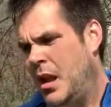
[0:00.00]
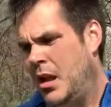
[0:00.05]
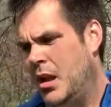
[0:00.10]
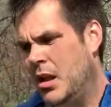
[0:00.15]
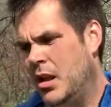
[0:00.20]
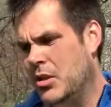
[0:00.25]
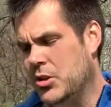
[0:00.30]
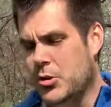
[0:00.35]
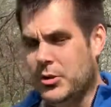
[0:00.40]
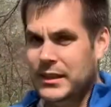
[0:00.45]

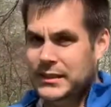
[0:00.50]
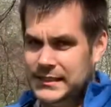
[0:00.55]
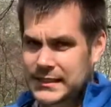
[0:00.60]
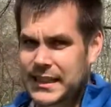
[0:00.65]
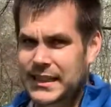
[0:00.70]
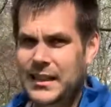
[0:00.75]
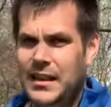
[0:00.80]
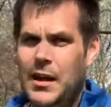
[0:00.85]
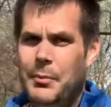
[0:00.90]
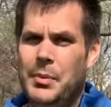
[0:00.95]
you can set
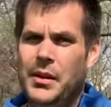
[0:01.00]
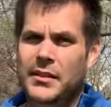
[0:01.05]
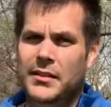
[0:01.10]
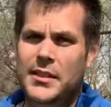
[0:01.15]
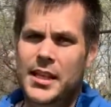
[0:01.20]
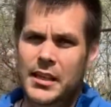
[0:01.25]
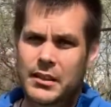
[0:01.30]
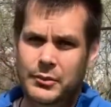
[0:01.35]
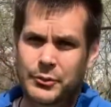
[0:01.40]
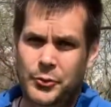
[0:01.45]
it up in
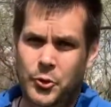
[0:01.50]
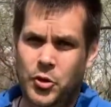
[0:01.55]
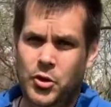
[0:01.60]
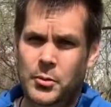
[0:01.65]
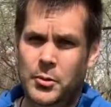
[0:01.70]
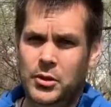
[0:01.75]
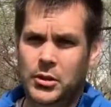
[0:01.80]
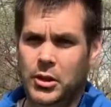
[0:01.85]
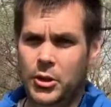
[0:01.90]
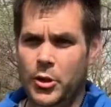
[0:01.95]
tent form
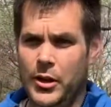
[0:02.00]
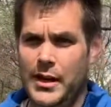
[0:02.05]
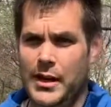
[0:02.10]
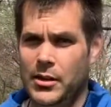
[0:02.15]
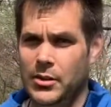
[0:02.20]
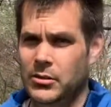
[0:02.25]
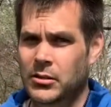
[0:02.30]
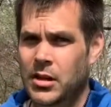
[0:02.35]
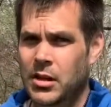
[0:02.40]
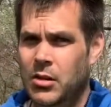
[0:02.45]
on the
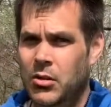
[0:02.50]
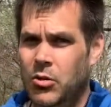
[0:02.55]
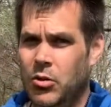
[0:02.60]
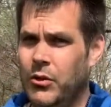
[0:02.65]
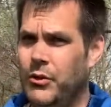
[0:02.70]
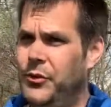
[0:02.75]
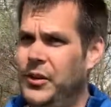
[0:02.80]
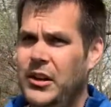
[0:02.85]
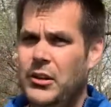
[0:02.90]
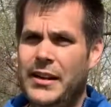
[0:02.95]
ground, or
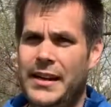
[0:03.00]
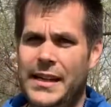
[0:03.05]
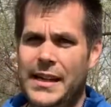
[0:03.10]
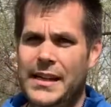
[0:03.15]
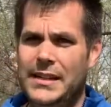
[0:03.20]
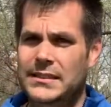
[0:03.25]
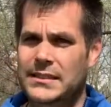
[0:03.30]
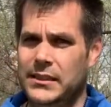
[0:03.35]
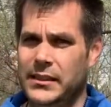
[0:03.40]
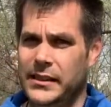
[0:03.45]
very
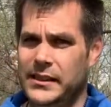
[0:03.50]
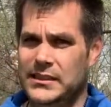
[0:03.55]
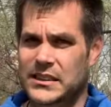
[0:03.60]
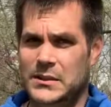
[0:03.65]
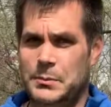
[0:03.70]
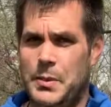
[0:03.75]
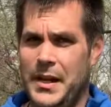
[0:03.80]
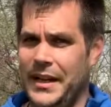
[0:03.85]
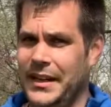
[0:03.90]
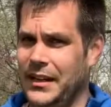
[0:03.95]
easily just
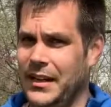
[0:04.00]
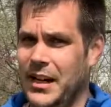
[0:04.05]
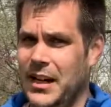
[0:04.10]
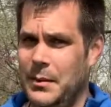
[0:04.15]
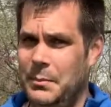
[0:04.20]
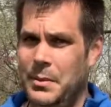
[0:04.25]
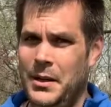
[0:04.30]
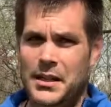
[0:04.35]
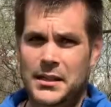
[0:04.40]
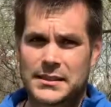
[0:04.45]
pick it
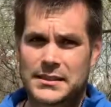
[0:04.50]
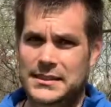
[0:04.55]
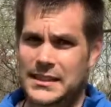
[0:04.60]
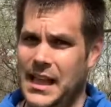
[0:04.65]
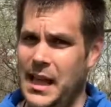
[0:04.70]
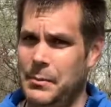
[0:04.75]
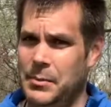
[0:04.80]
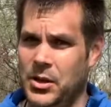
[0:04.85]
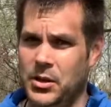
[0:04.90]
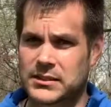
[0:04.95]
up,
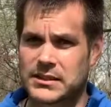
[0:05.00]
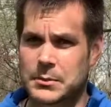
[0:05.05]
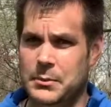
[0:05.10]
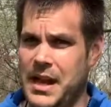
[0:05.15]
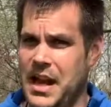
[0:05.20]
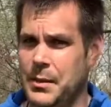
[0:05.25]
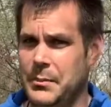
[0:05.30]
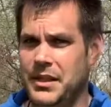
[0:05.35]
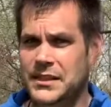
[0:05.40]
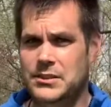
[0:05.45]
slap it on some
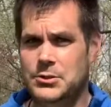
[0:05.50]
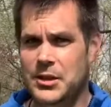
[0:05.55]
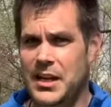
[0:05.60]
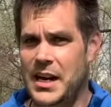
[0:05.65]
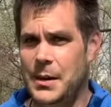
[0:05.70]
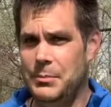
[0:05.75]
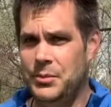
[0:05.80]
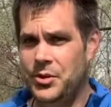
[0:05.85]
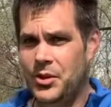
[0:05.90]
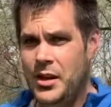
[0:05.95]
hammock
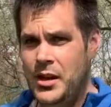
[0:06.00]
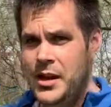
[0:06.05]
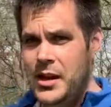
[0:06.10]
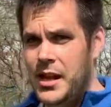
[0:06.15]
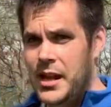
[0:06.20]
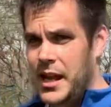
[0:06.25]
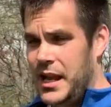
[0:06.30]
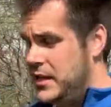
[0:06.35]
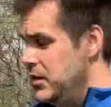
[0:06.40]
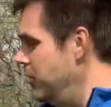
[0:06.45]
straps,
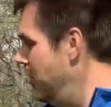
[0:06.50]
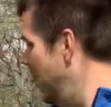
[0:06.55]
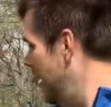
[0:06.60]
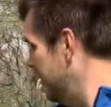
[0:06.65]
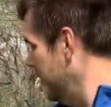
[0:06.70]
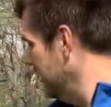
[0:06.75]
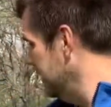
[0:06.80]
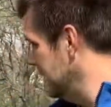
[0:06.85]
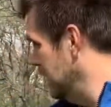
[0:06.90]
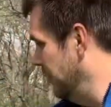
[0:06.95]
and you have
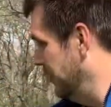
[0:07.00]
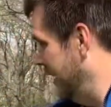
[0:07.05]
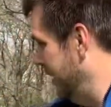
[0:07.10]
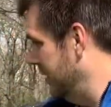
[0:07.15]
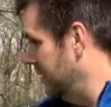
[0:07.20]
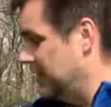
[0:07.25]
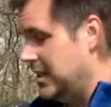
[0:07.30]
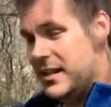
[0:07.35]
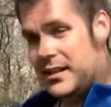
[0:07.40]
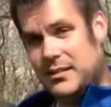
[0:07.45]
yourself a
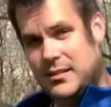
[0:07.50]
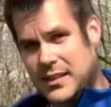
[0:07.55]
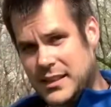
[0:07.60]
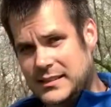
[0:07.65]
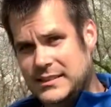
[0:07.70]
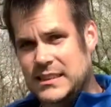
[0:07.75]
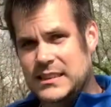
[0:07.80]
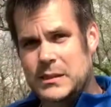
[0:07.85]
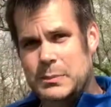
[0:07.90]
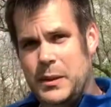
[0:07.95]
tent that's
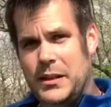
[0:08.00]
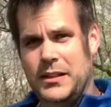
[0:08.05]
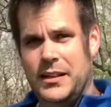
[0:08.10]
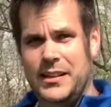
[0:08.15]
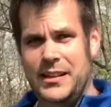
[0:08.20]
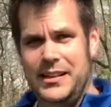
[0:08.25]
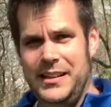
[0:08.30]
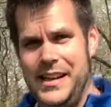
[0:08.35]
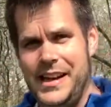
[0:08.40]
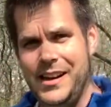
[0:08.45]
suspended
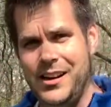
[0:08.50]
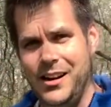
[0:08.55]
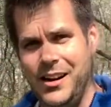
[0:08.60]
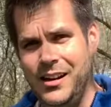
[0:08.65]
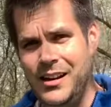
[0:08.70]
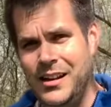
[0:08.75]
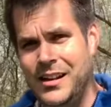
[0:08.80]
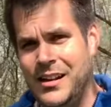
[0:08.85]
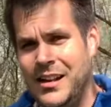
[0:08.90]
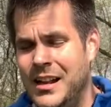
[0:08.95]
in the air.
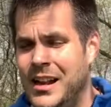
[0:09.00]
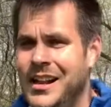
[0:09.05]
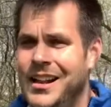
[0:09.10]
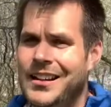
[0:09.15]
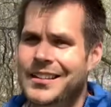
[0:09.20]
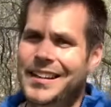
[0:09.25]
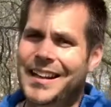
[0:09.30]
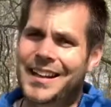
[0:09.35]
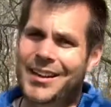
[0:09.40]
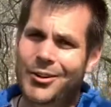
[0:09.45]

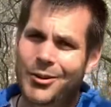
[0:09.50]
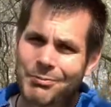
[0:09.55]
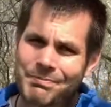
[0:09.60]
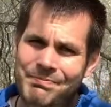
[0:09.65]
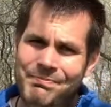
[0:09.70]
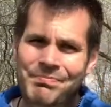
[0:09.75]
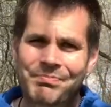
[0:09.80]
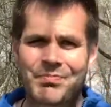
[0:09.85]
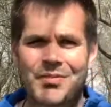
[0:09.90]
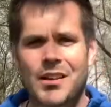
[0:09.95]
Now,
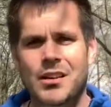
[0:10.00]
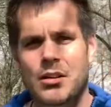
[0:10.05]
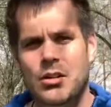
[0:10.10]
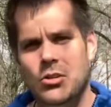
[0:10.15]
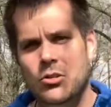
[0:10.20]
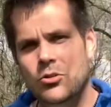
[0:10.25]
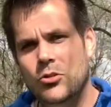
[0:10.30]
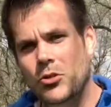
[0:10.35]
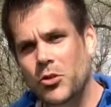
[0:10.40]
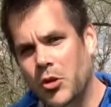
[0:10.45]

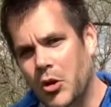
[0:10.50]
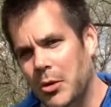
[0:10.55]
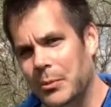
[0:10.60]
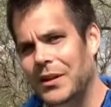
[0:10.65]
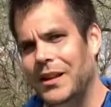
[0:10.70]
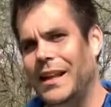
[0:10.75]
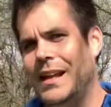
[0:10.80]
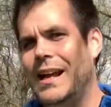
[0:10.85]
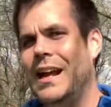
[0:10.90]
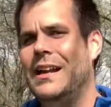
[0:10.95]

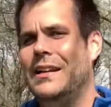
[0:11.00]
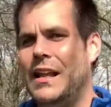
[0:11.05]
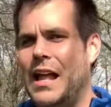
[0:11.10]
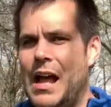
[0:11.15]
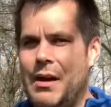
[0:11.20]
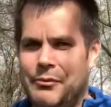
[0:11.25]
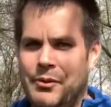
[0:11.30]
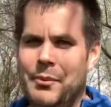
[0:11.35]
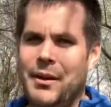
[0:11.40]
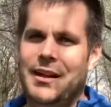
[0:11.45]
normally I
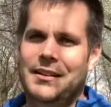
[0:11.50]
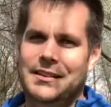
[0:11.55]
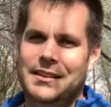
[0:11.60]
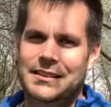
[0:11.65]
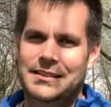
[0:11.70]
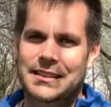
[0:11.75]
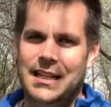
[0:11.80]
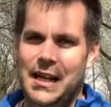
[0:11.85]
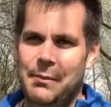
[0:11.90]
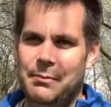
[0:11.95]
laugh about
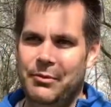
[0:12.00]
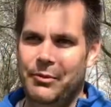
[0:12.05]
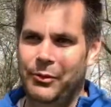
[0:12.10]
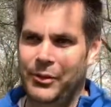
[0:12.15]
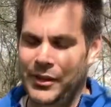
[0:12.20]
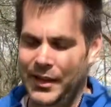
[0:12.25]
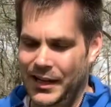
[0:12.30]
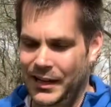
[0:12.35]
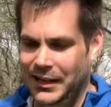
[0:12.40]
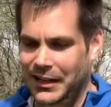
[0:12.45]
this type of
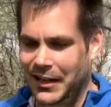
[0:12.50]
thing.